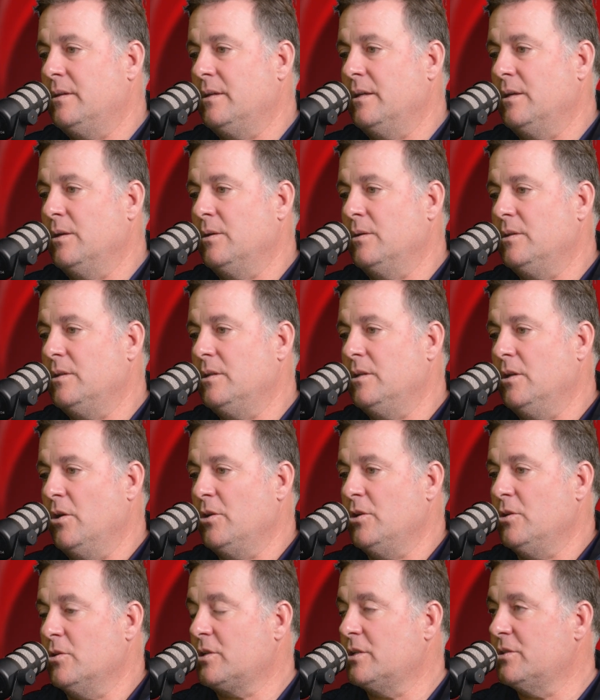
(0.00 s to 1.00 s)

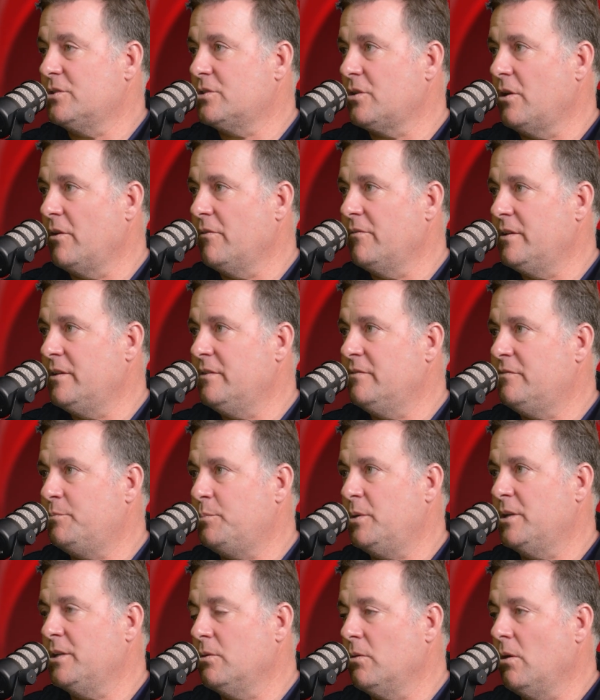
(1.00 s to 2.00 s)
you're conservative,
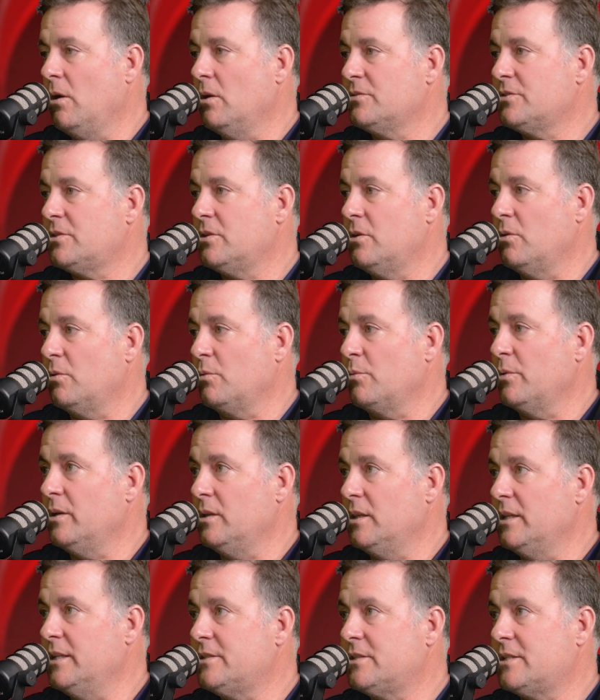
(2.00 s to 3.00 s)
but you're also
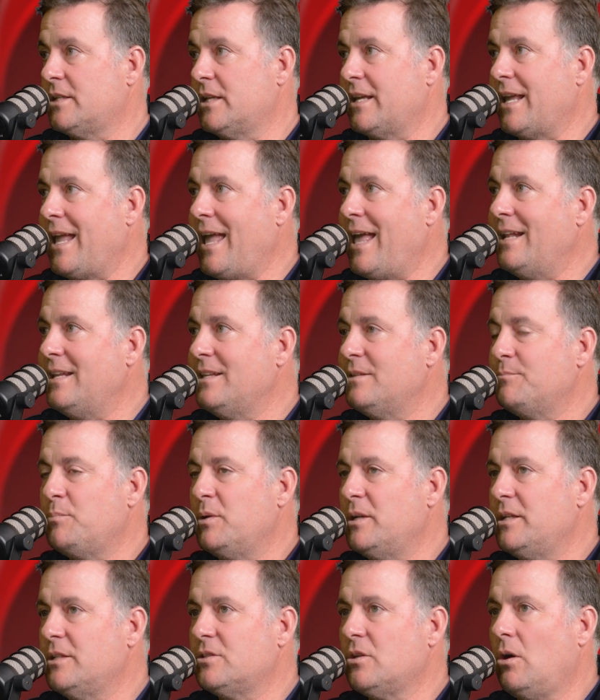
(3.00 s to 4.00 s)
realistic,
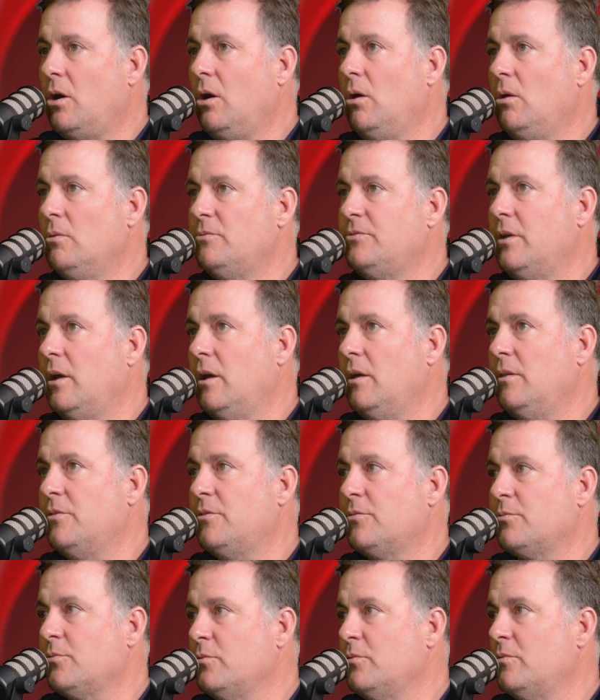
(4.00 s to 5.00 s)
but it's all
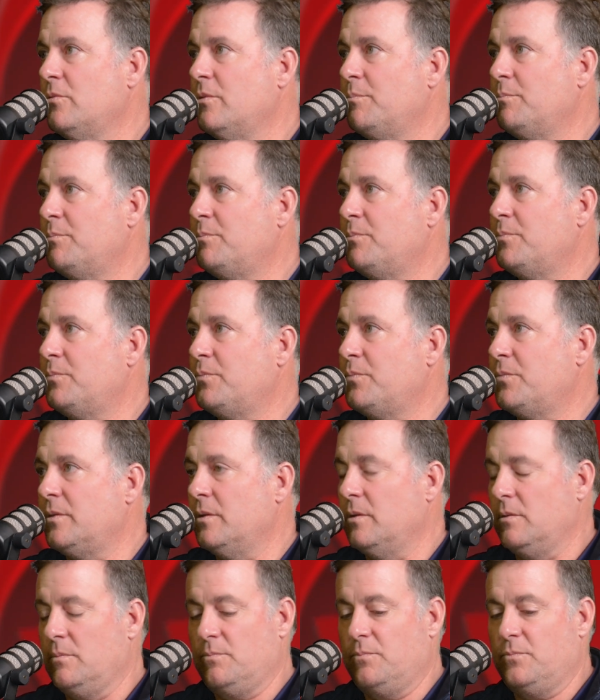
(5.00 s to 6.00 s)
done through the
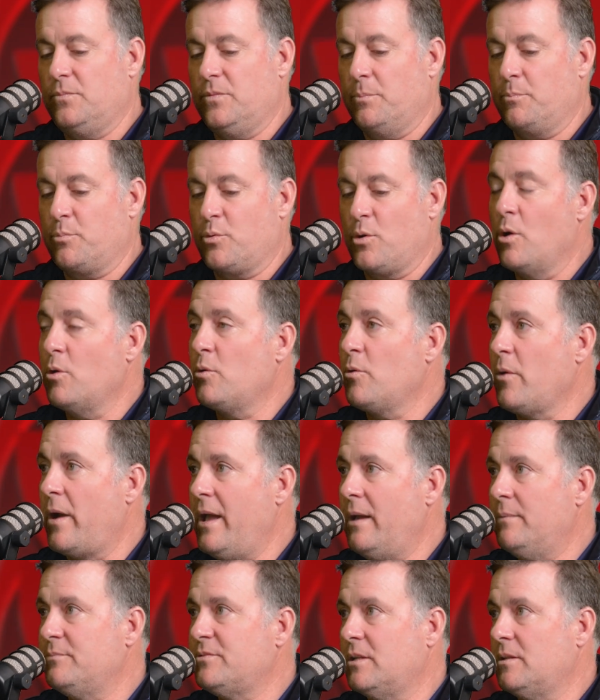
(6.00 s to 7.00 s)

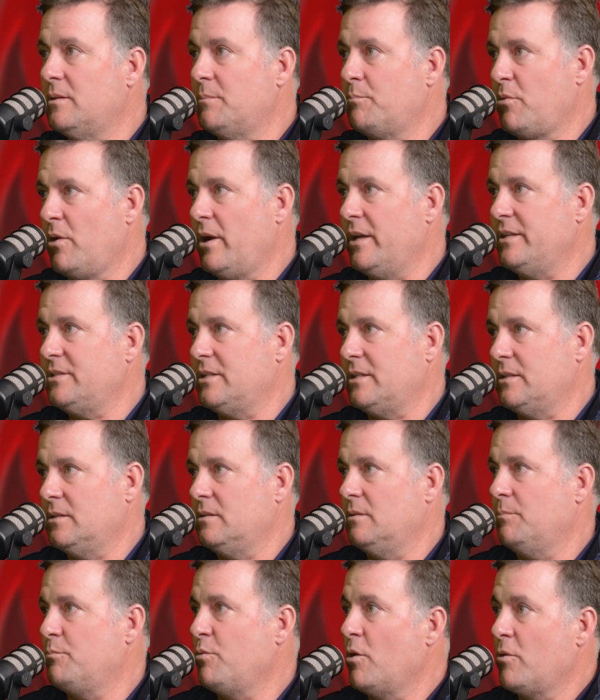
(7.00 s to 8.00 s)
programs and the pricing.
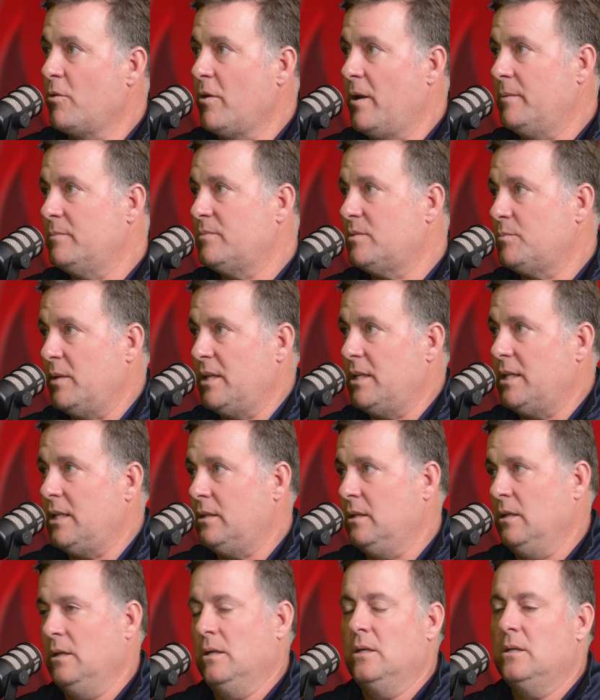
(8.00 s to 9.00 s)
The programs
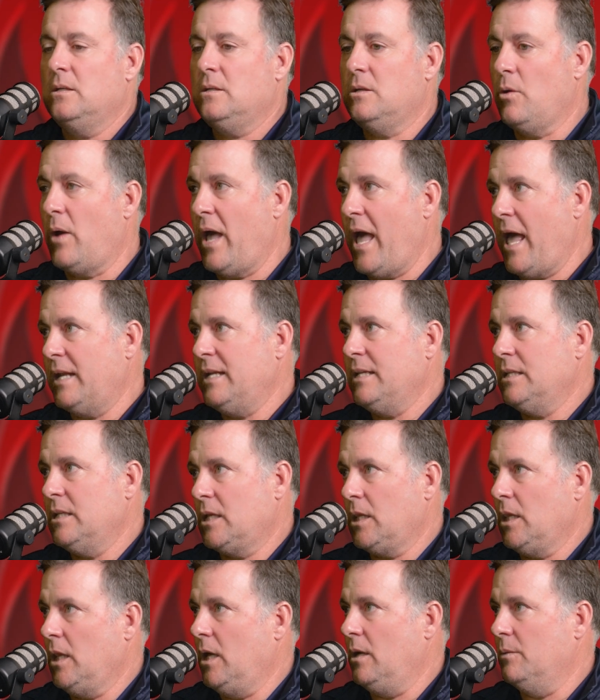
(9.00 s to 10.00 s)
meaning adding
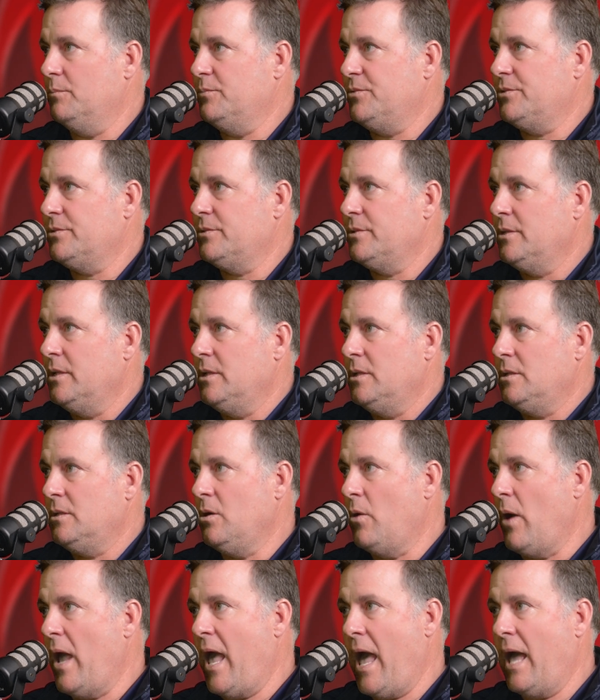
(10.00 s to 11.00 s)
the clubs,
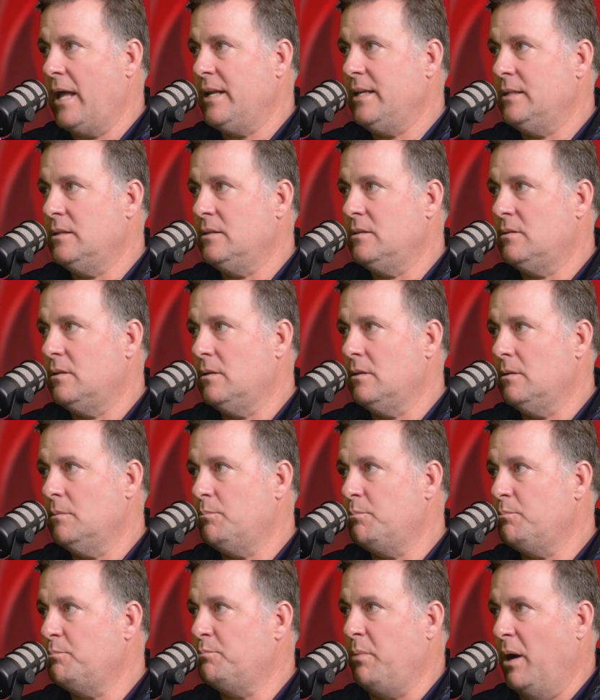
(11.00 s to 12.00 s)
adding
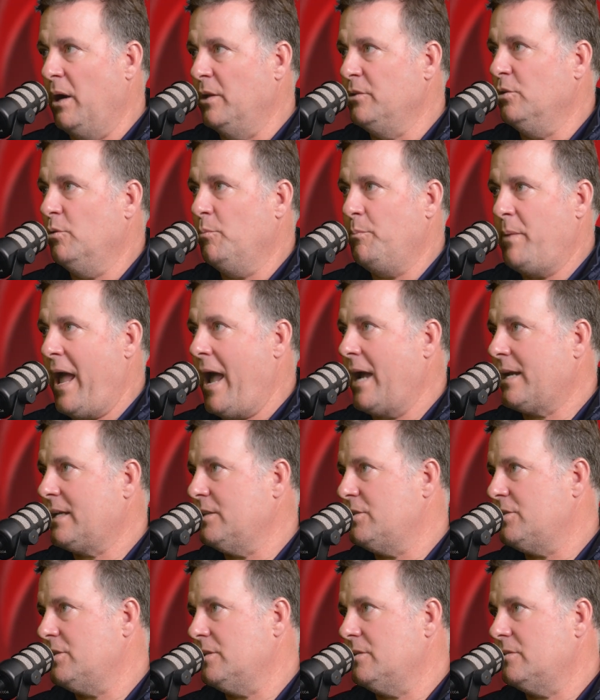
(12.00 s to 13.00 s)
the bundle
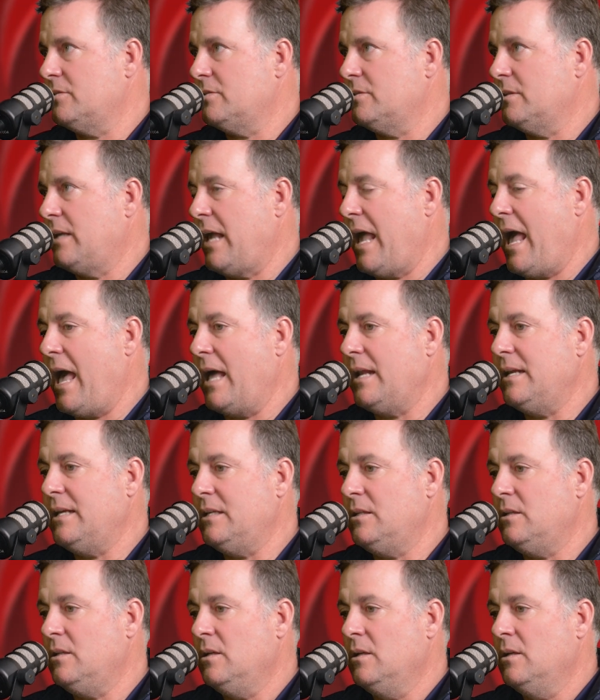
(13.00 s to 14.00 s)
packages,
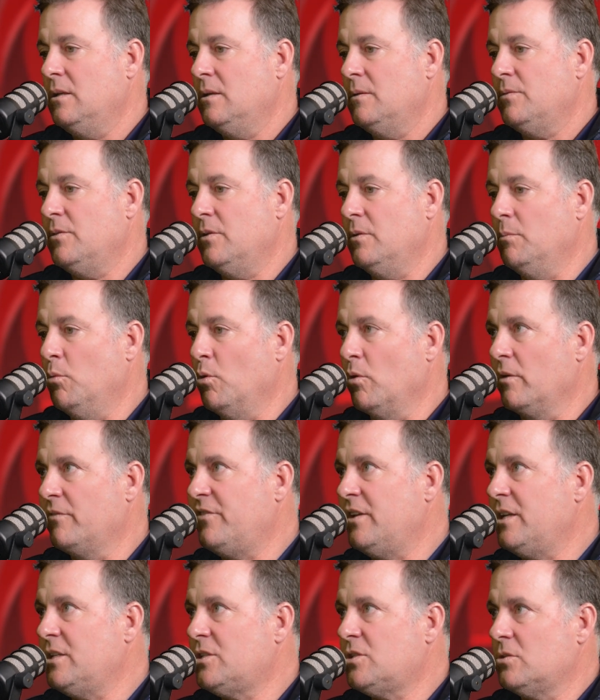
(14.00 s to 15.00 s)
adding the more
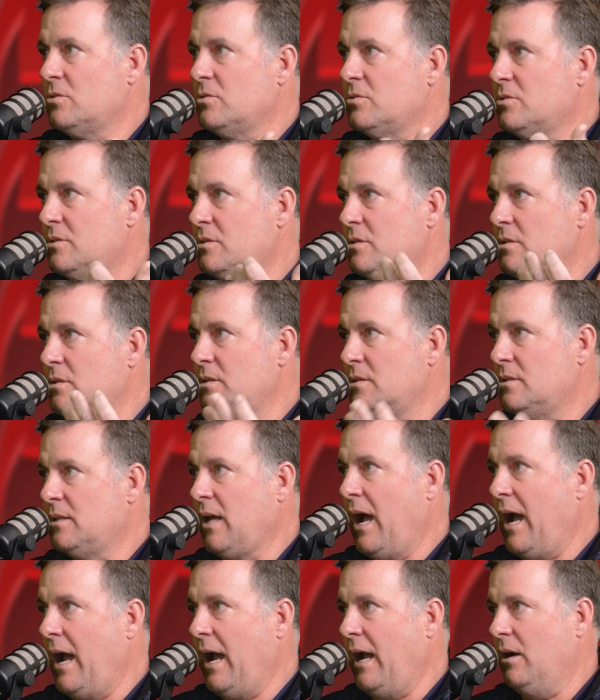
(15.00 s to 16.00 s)
features to the
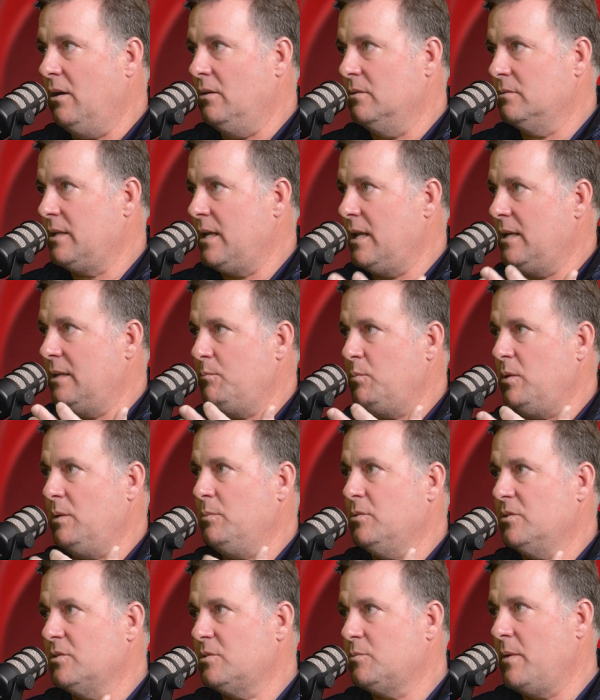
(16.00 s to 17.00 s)
dial, getting
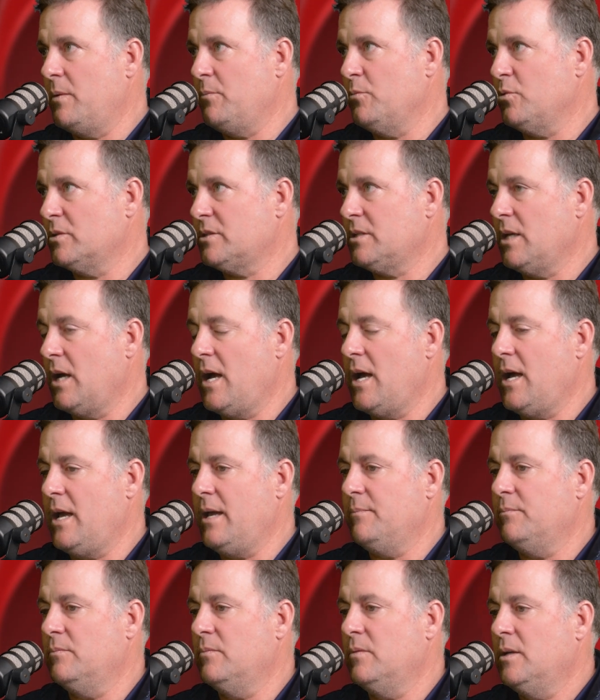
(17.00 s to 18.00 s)
people to spend more
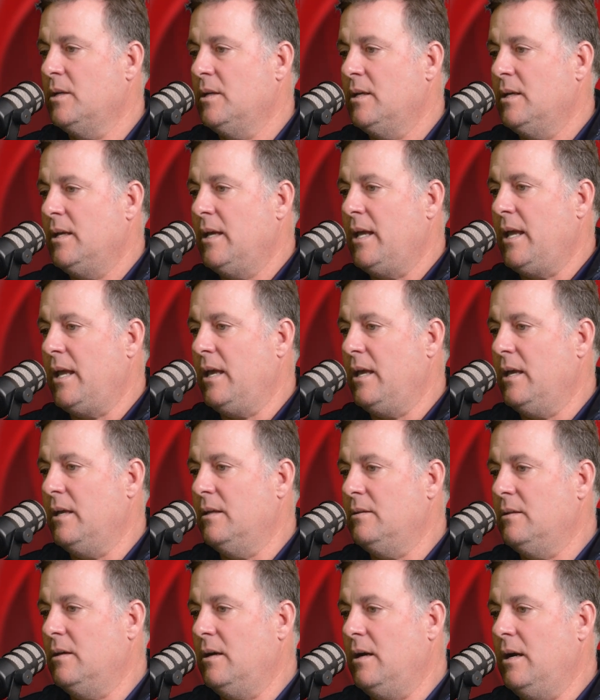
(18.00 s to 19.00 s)
time,
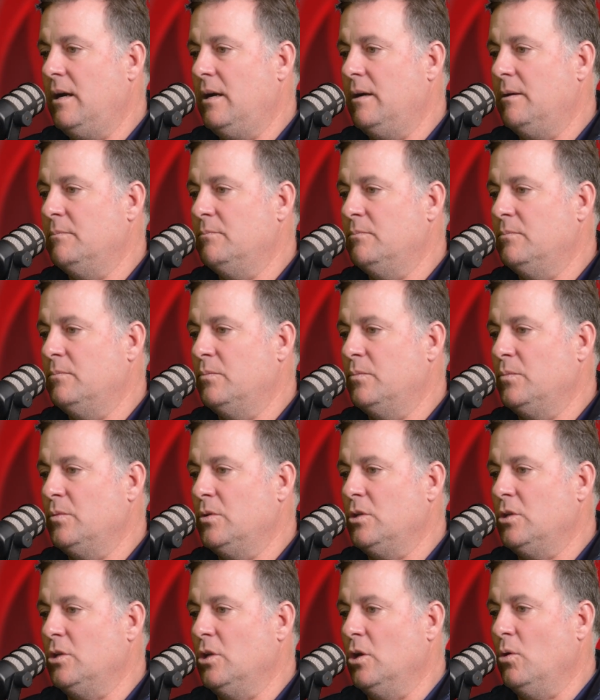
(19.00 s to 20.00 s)
and the
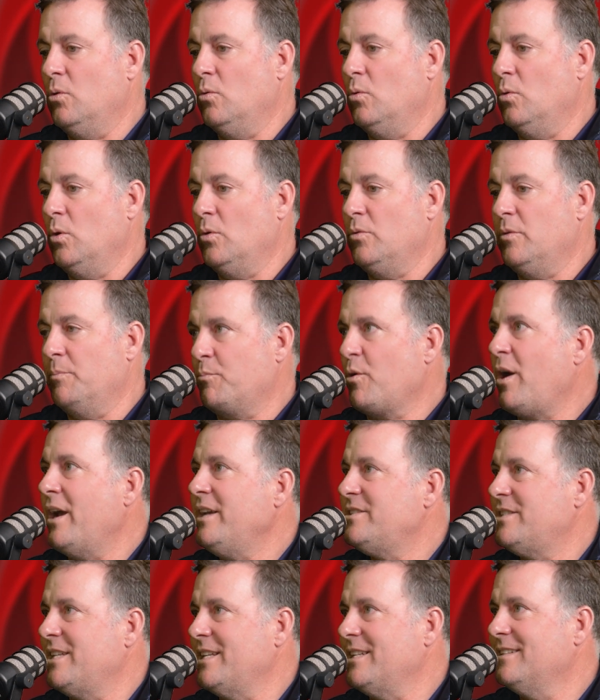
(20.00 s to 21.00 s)

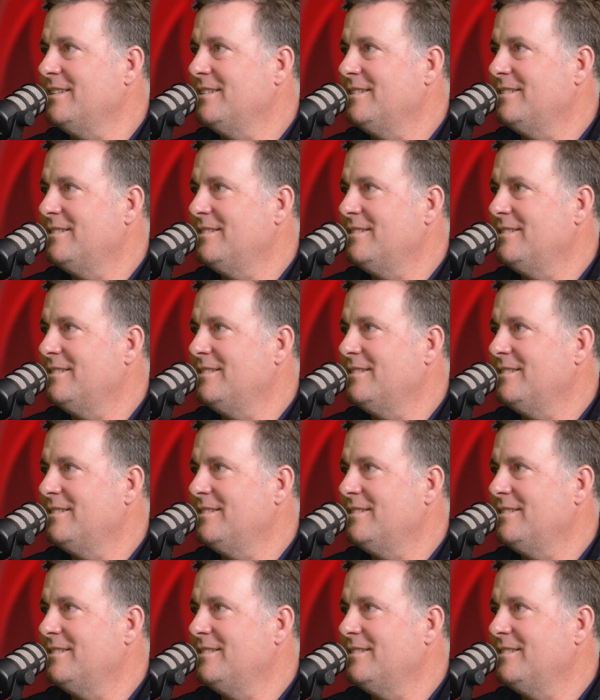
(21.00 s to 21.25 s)
pricing.